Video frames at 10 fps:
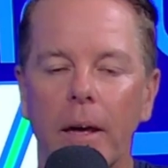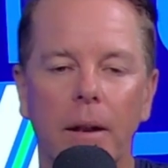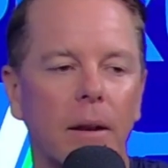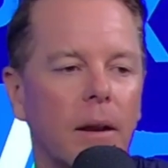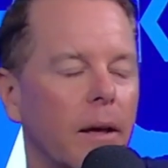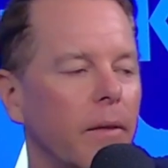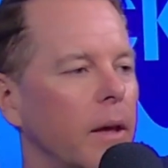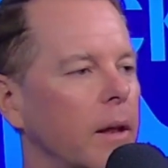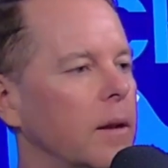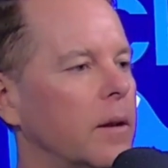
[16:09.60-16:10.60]
And
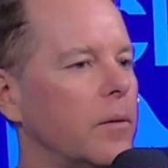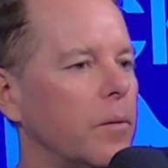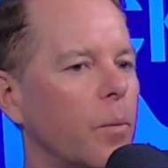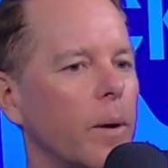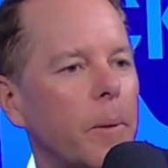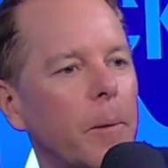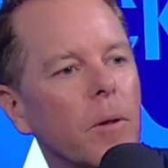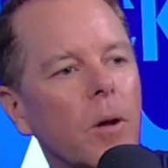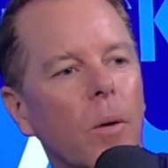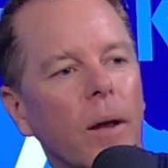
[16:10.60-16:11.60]
then when
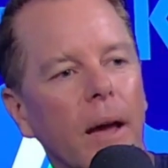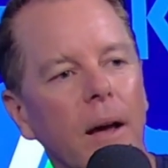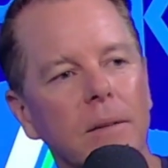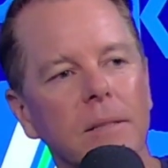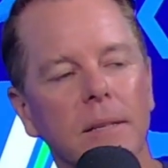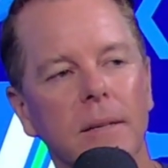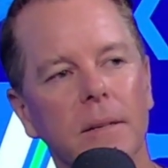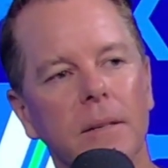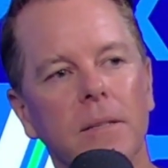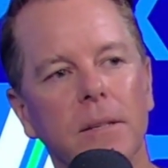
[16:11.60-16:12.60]
people are going out
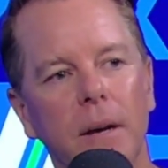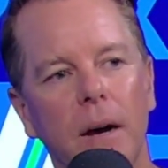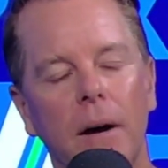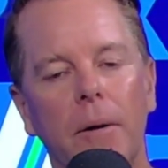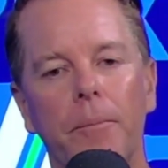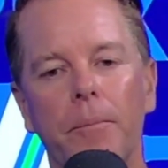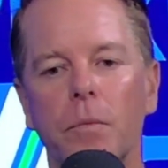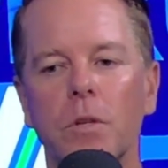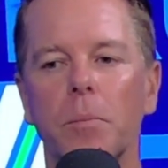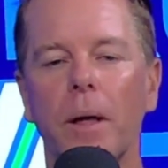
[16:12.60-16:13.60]
to
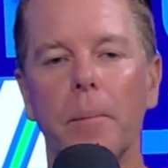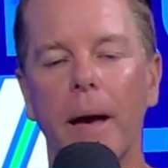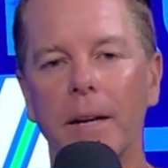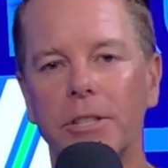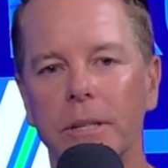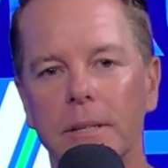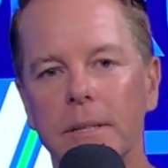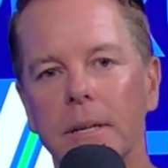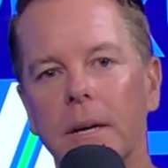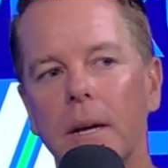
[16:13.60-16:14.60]
play
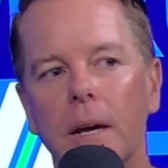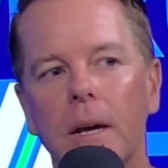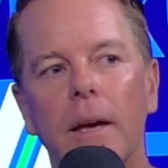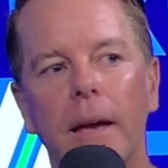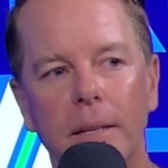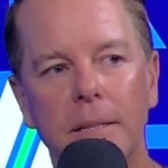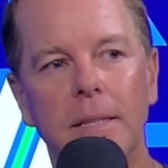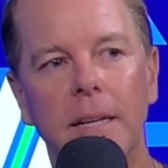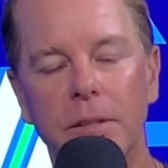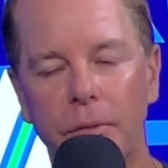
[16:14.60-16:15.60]
matches,
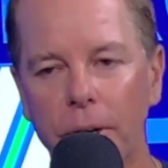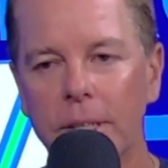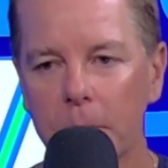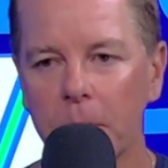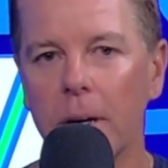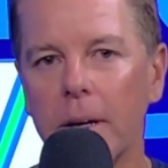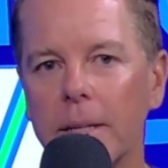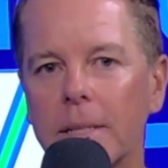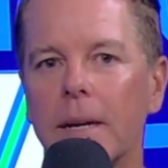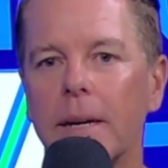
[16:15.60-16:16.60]
it's very similar. It's